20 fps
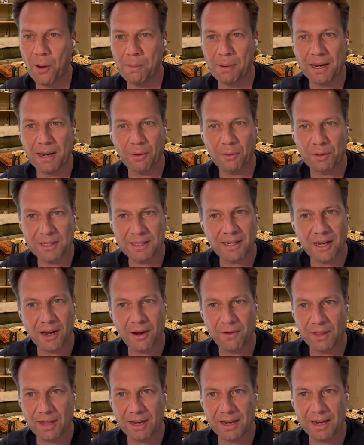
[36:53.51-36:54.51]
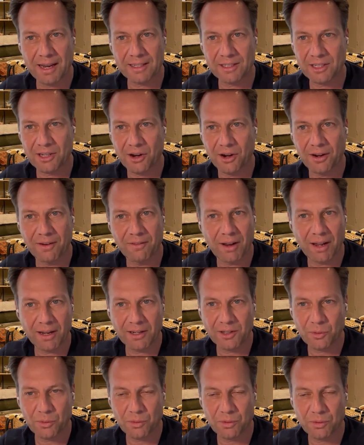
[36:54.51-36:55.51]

but I would say over the next kind of like